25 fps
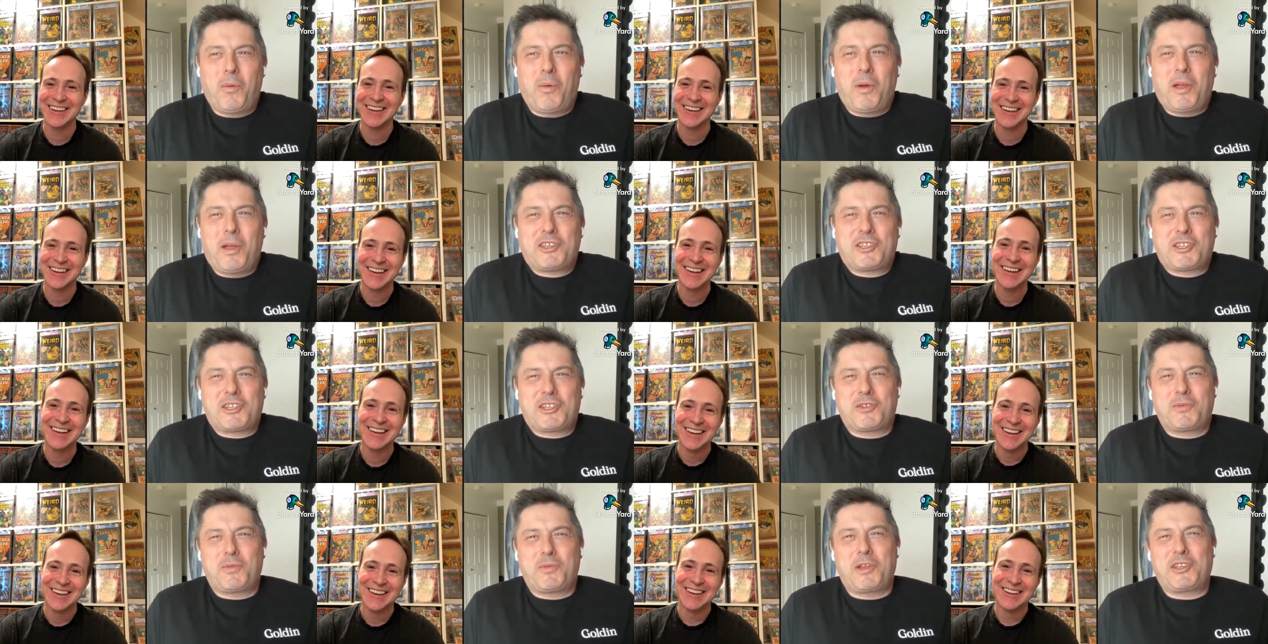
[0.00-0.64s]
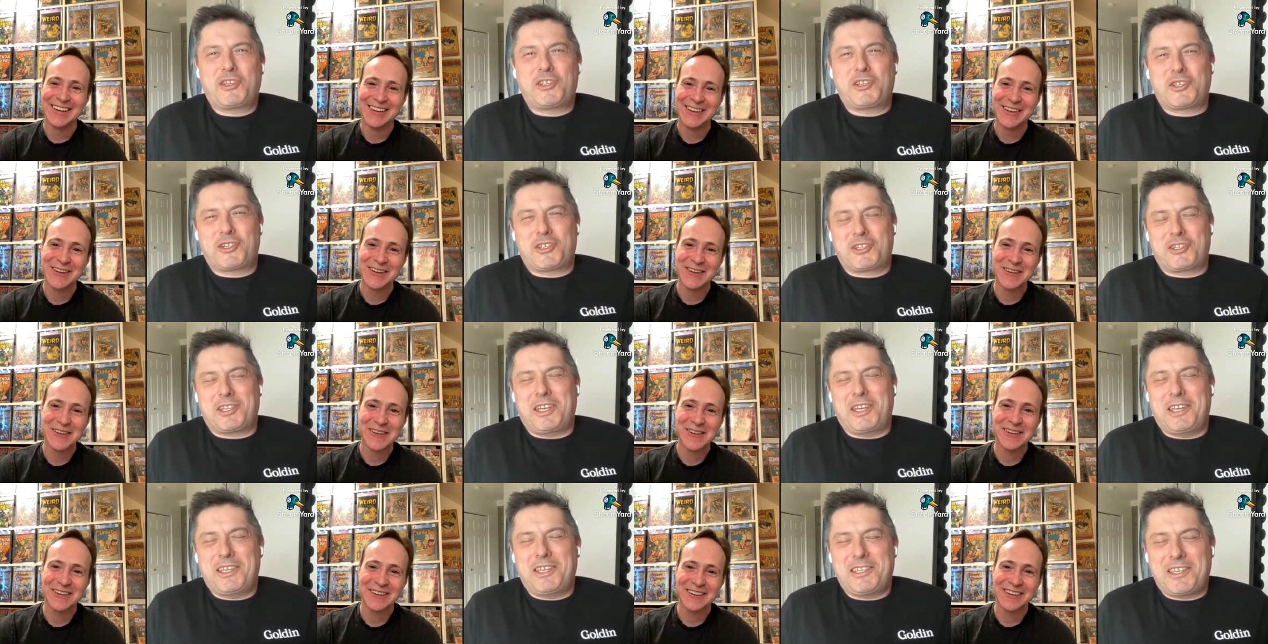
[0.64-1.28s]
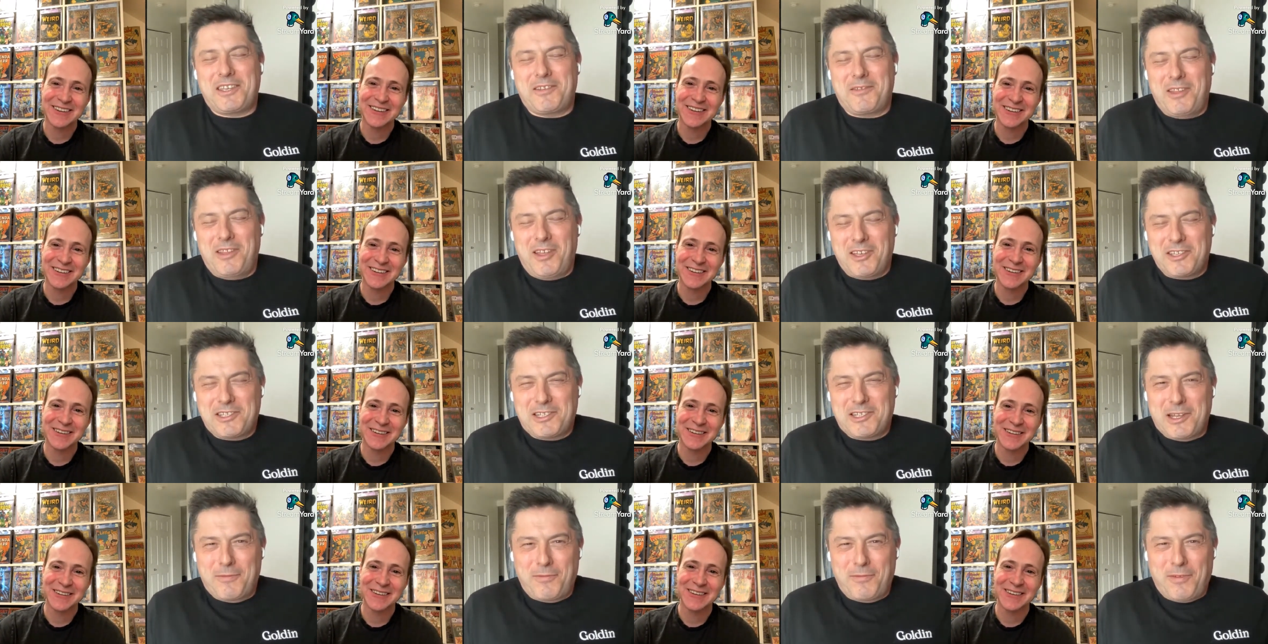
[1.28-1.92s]
Speaker 1: which which is a
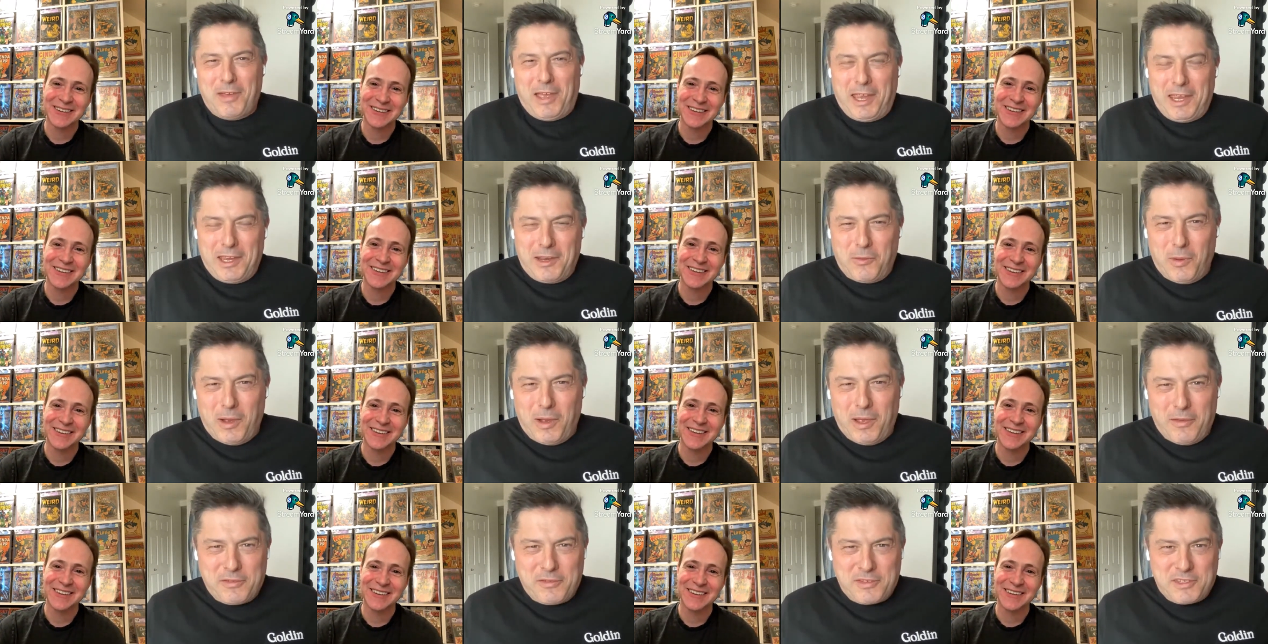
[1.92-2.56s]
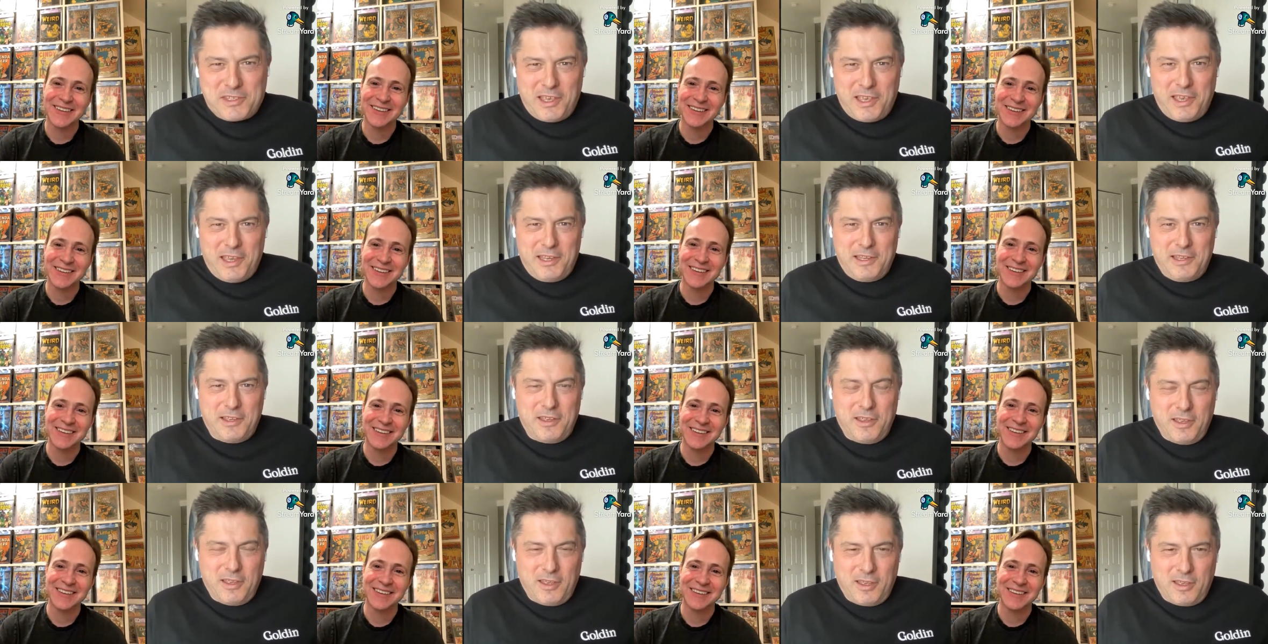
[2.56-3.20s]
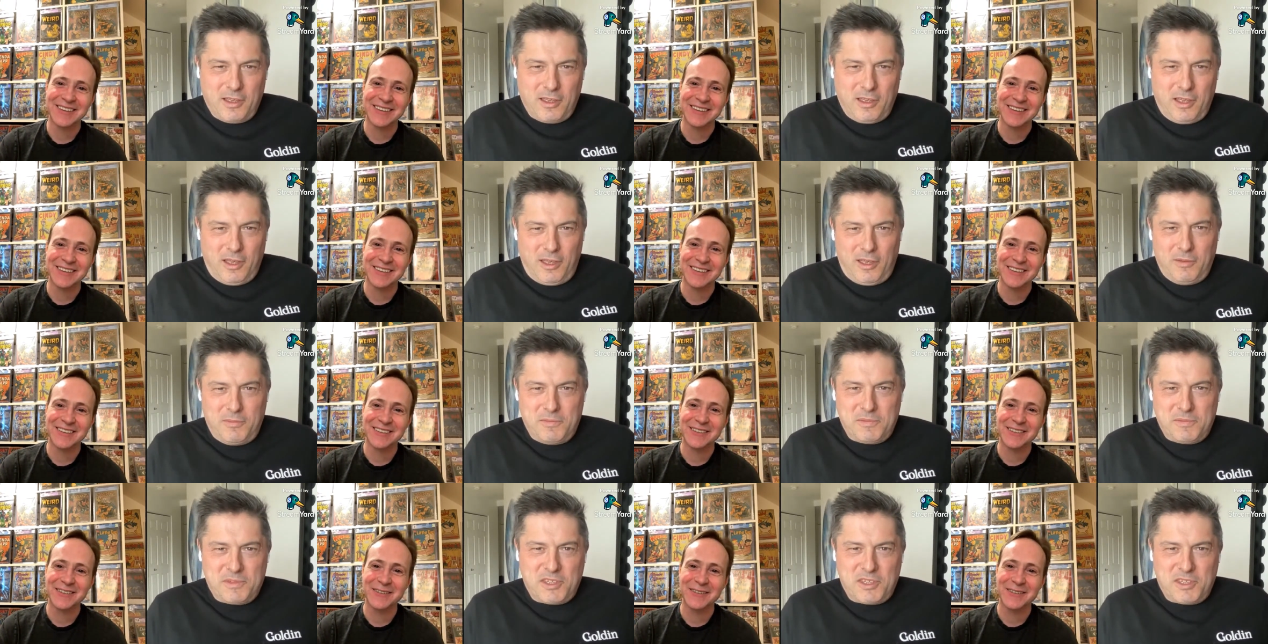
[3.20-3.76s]
nicely vague way of saying uh,